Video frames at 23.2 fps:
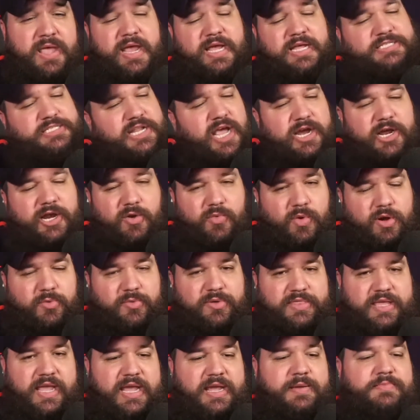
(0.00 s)
It's not going to work
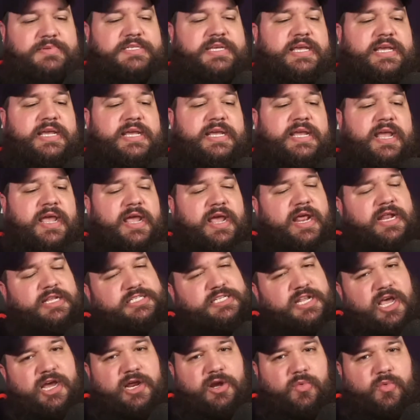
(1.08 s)
with AMD, and it's
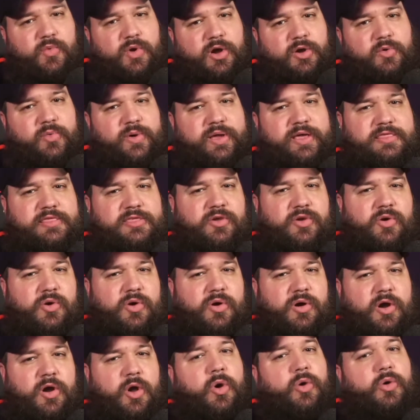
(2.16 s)
not going to work with
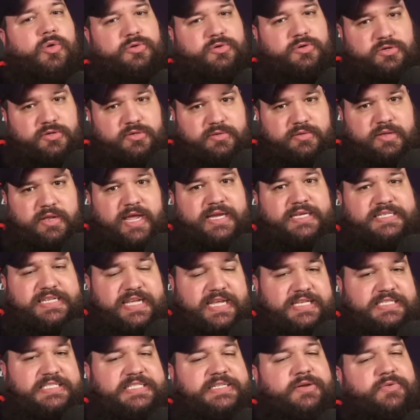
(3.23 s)
your older like
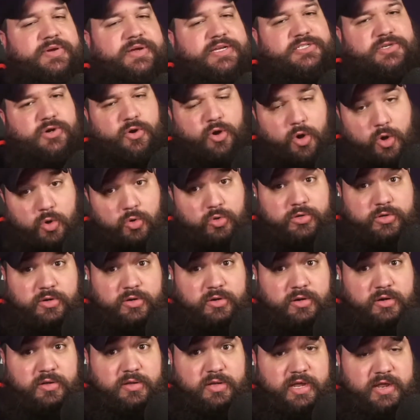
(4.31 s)
10 series or
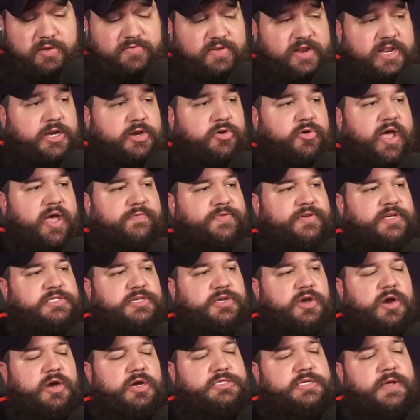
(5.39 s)
older Nvidia graphics
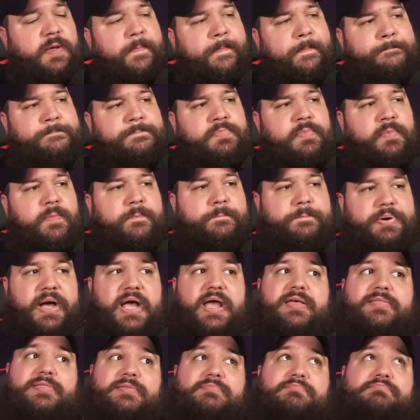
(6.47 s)
cards,
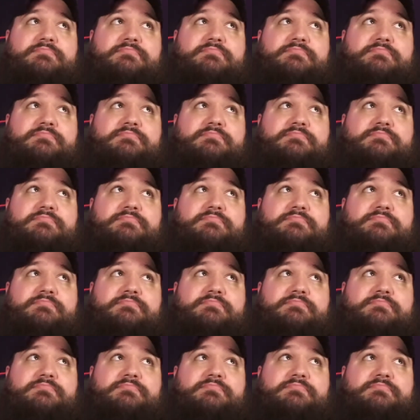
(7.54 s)
but